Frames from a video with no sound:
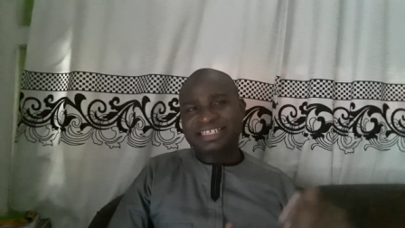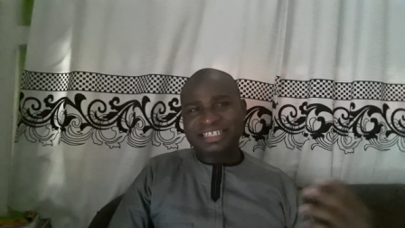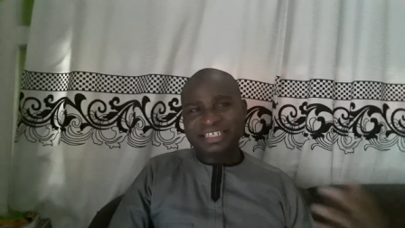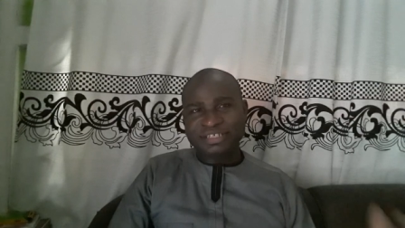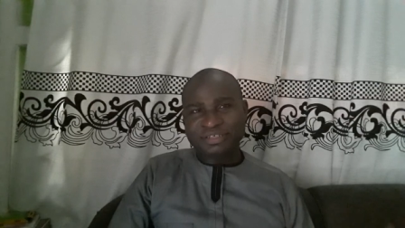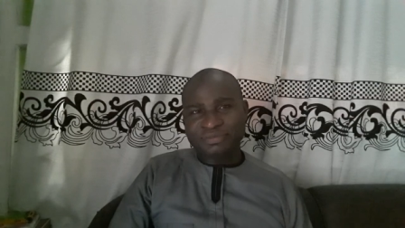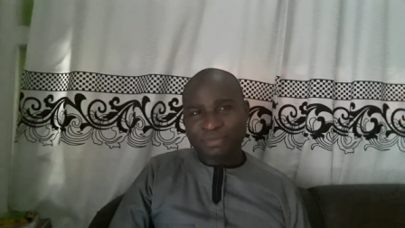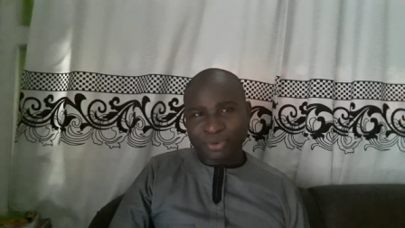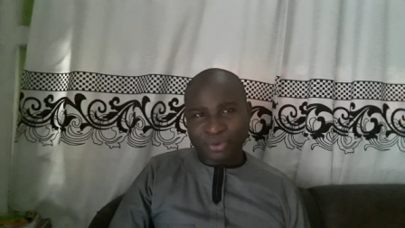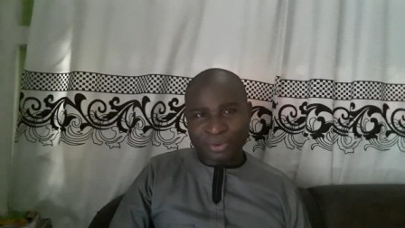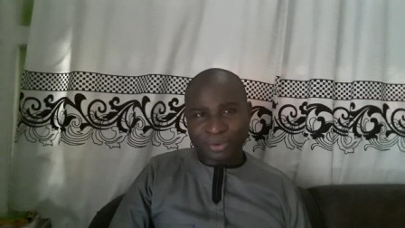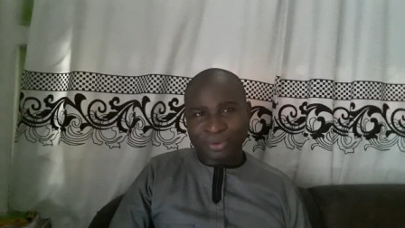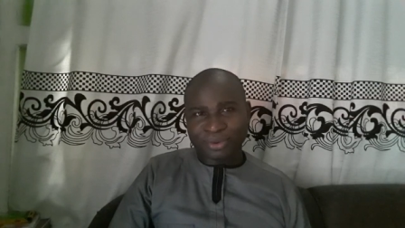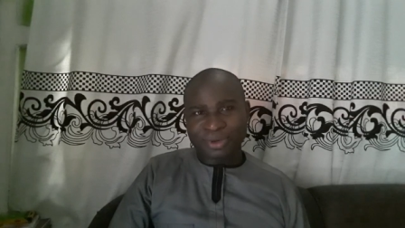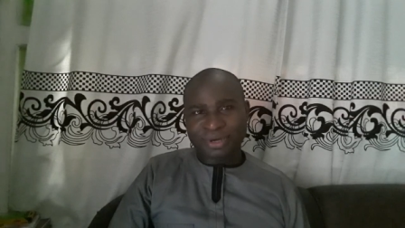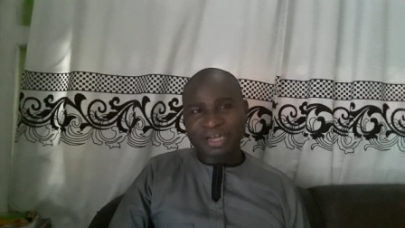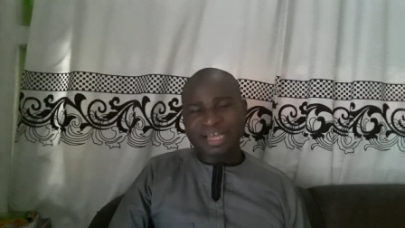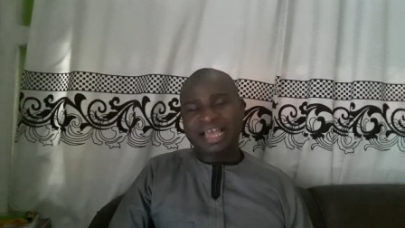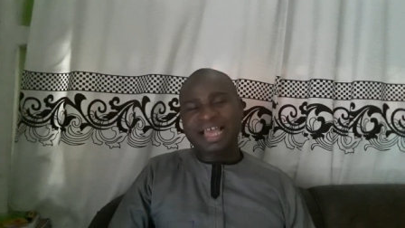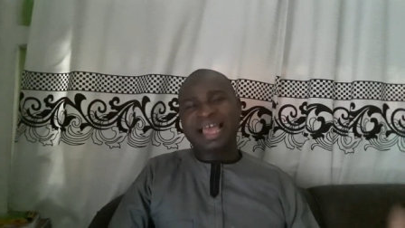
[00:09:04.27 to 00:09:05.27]
Igbo
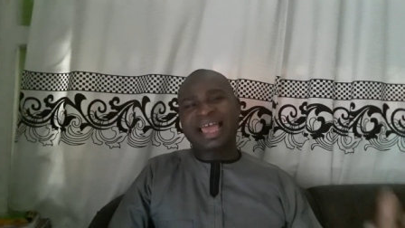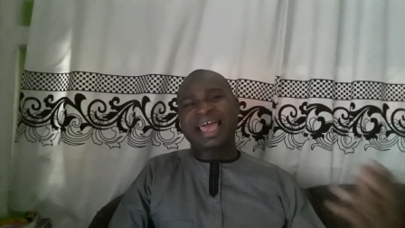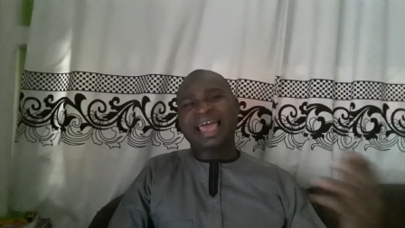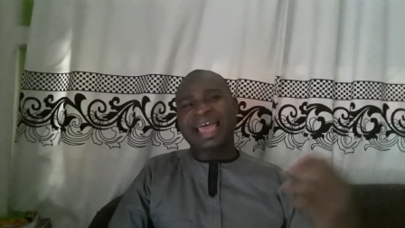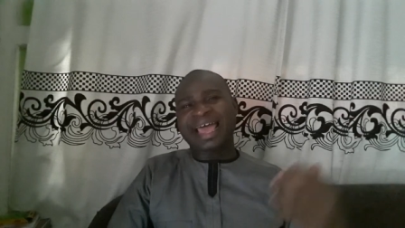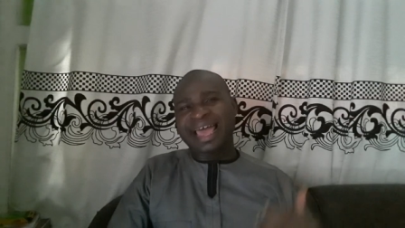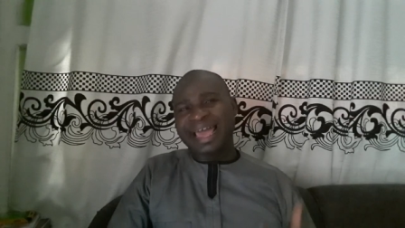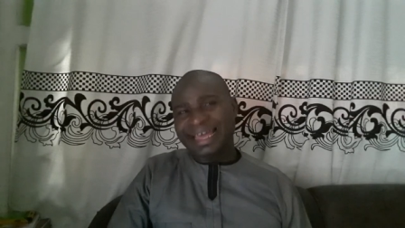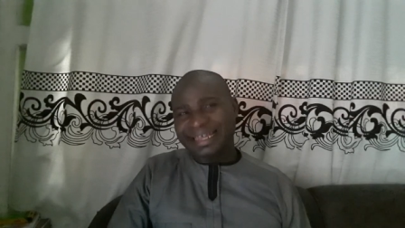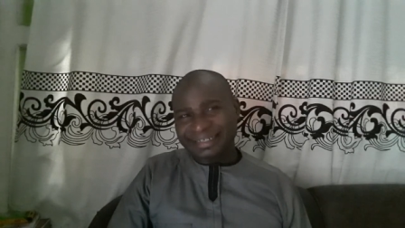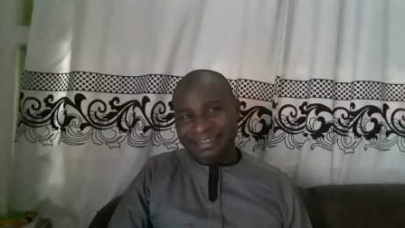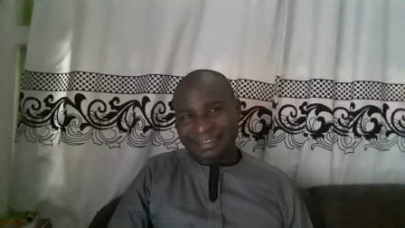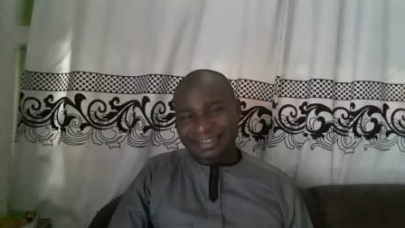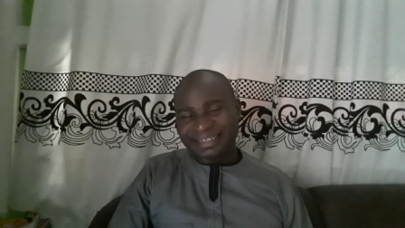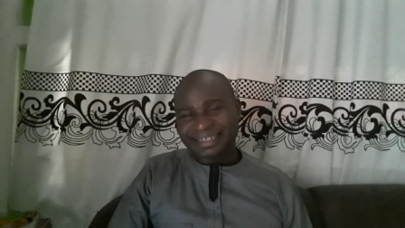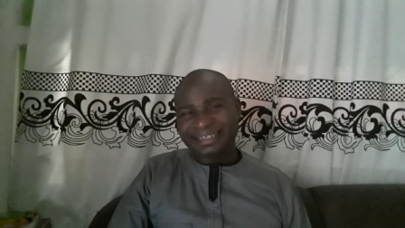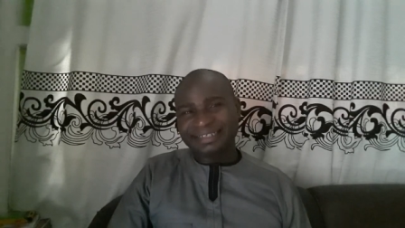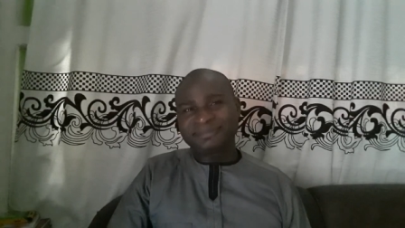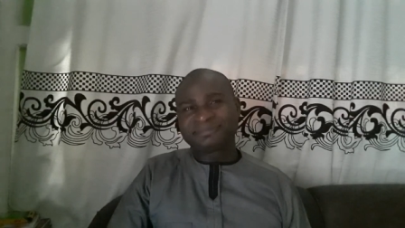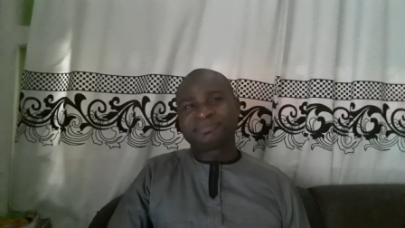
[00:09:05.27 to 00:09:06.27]

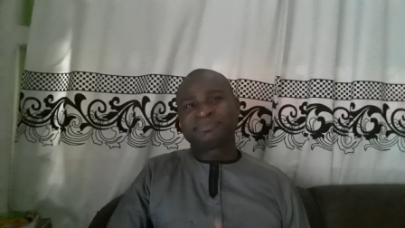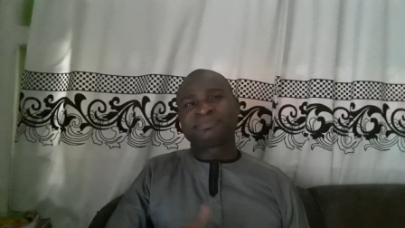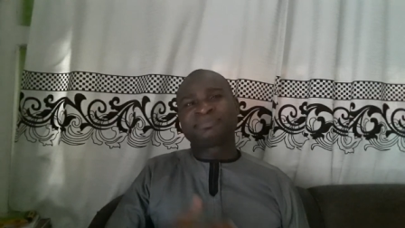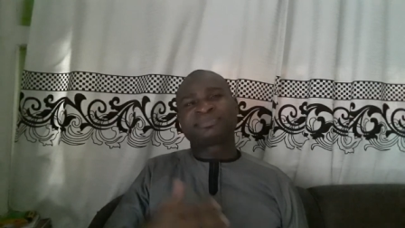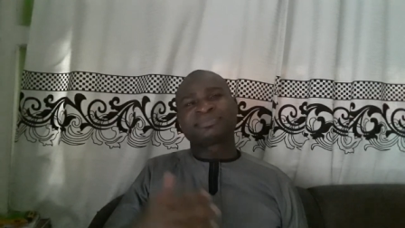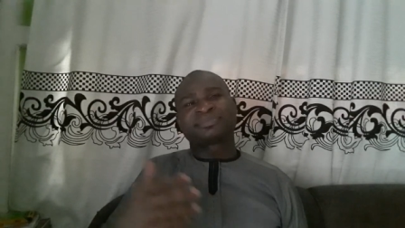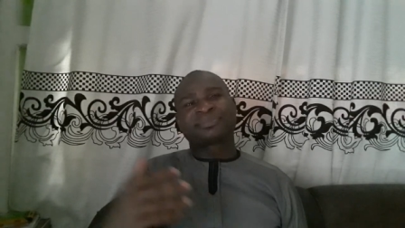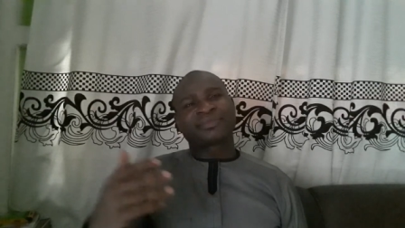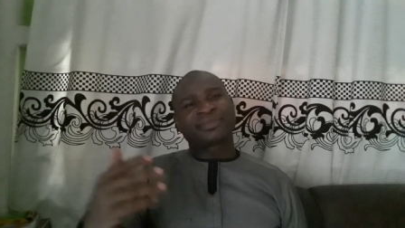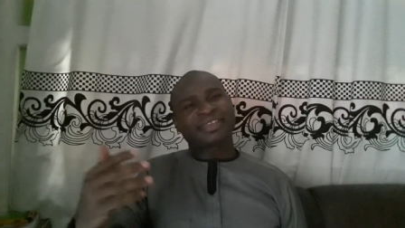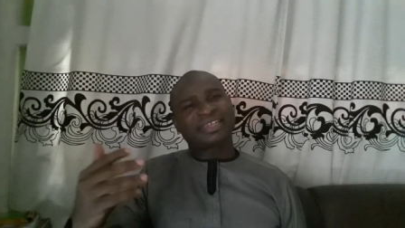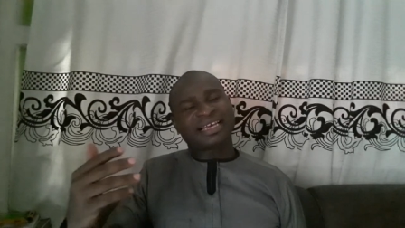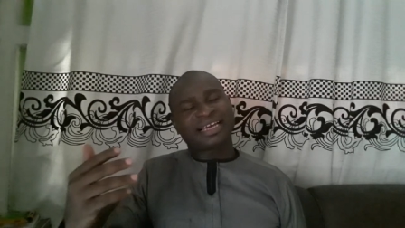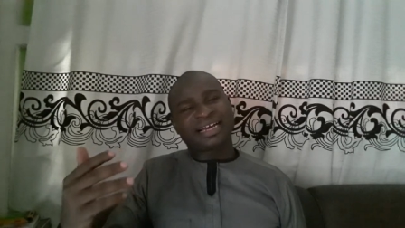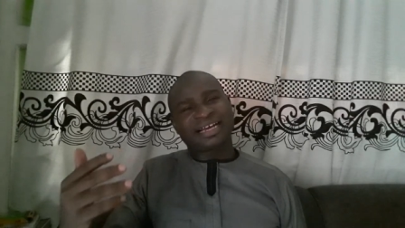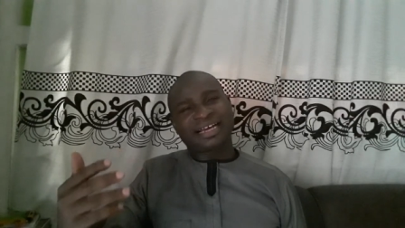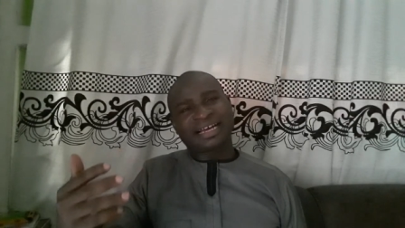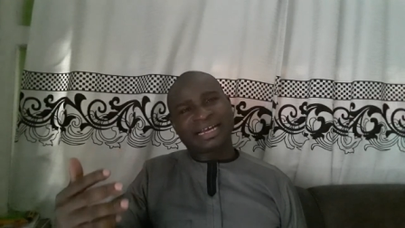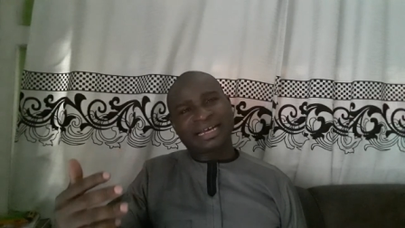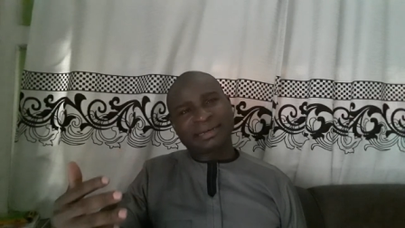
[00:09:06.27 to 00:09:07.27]
and
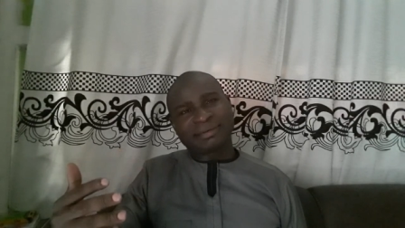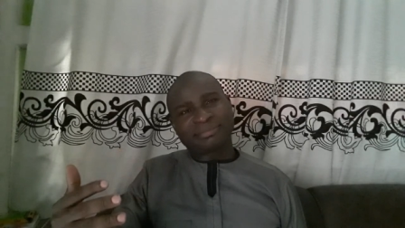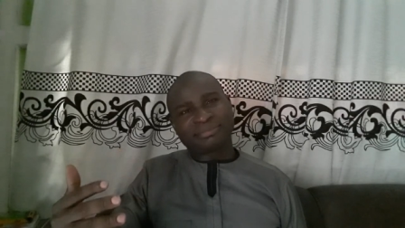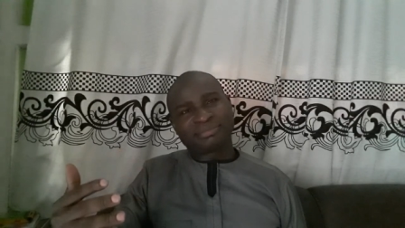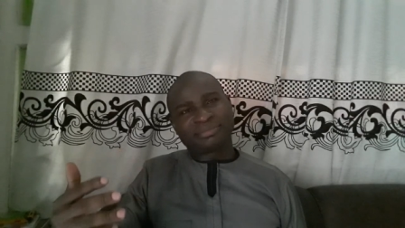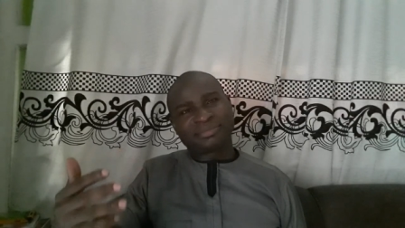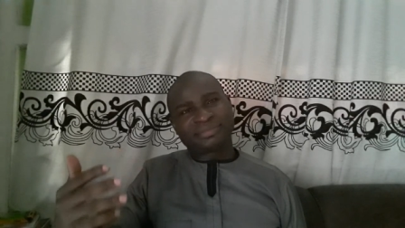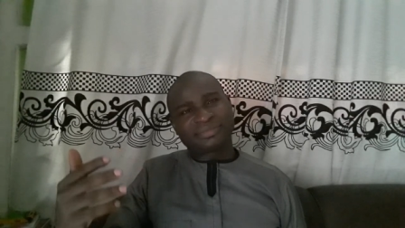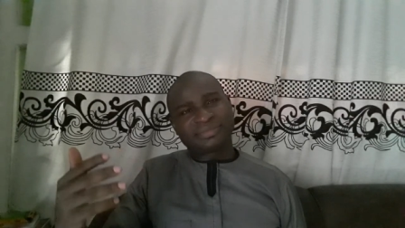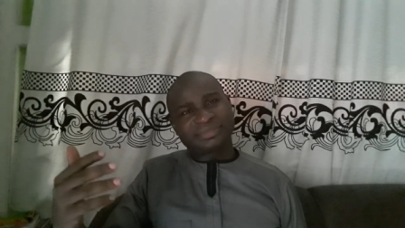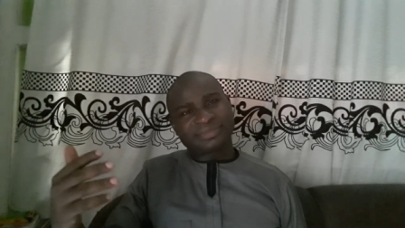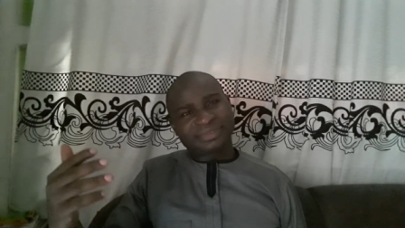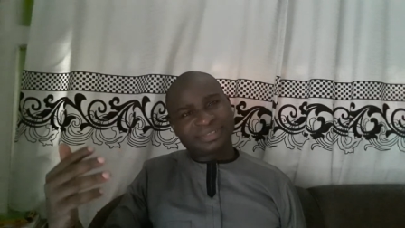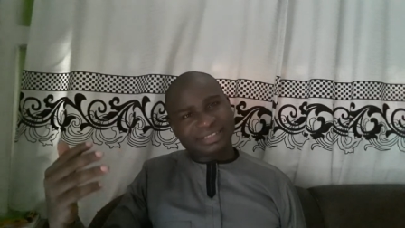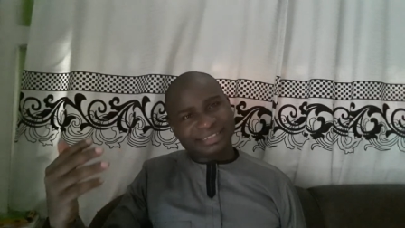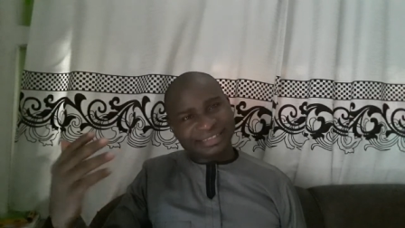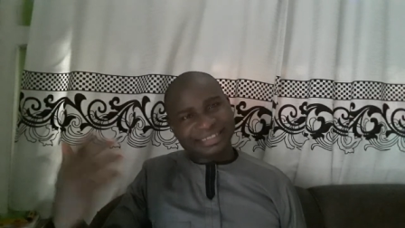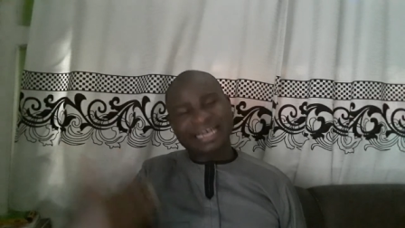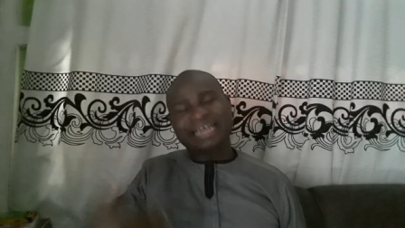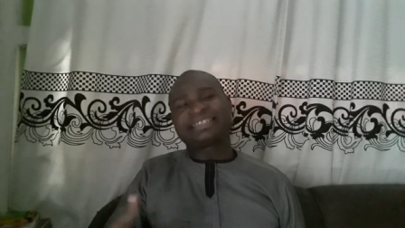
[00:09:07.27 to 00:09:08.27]
um,
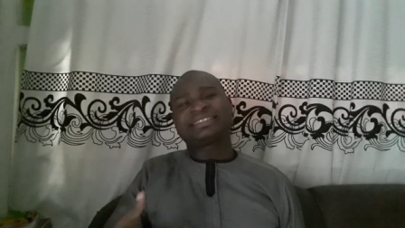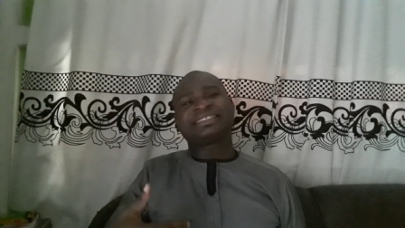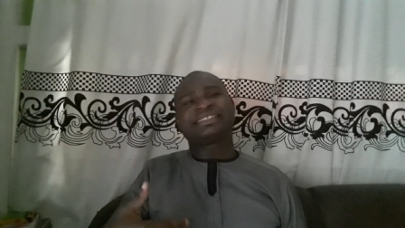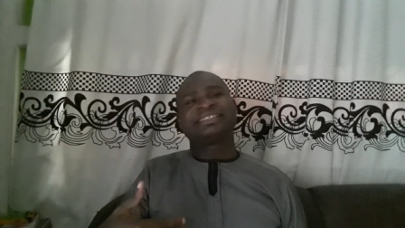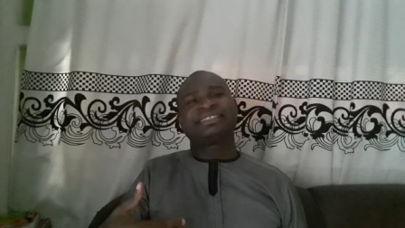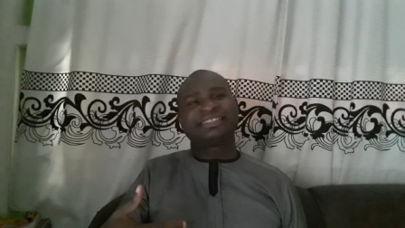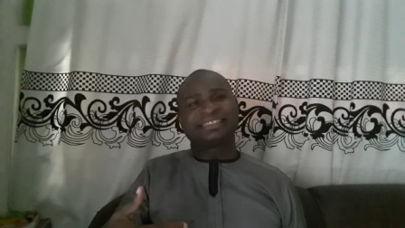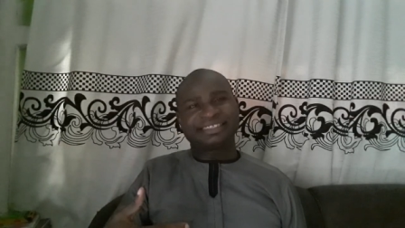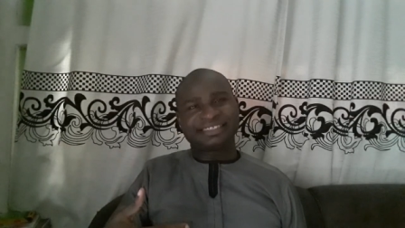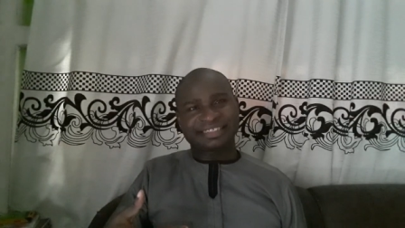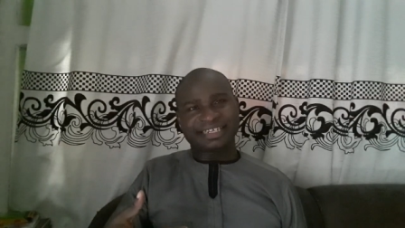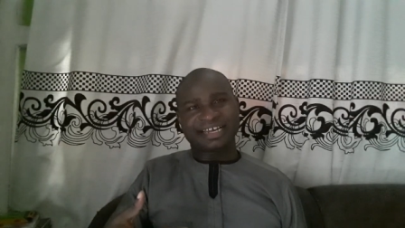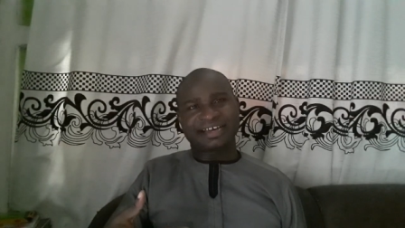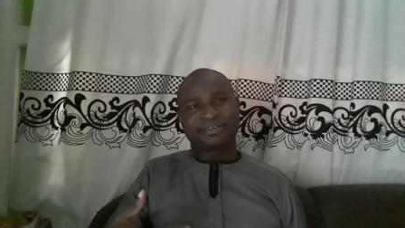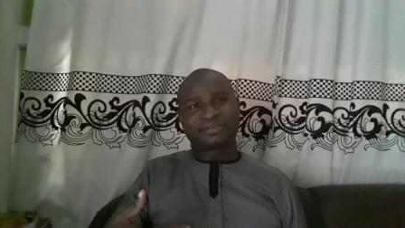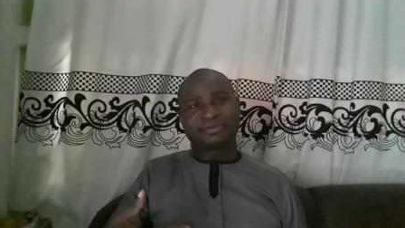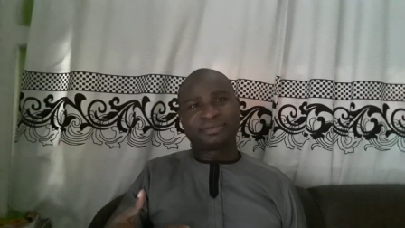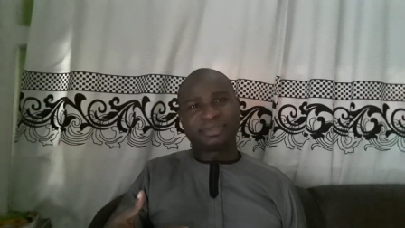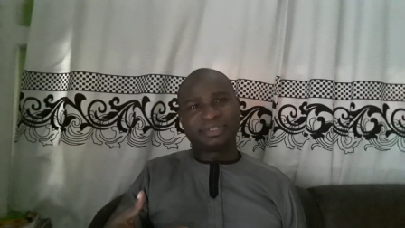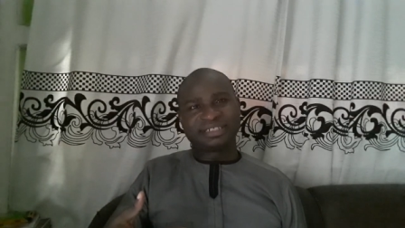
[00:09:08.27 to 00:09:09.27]
that English
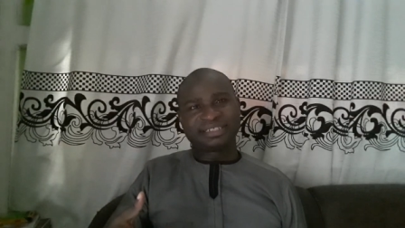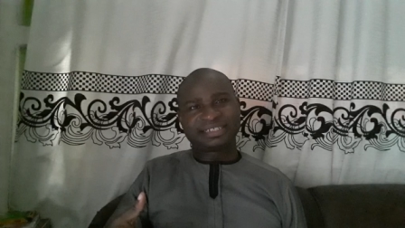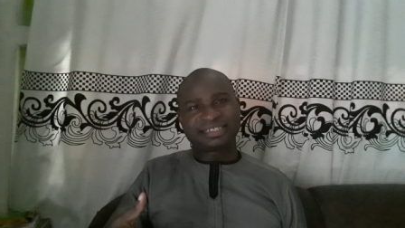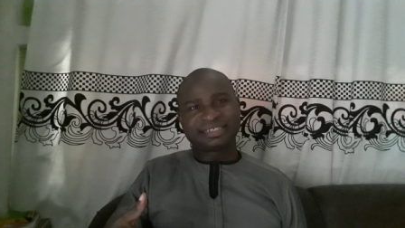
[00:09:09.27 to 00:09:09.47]
language.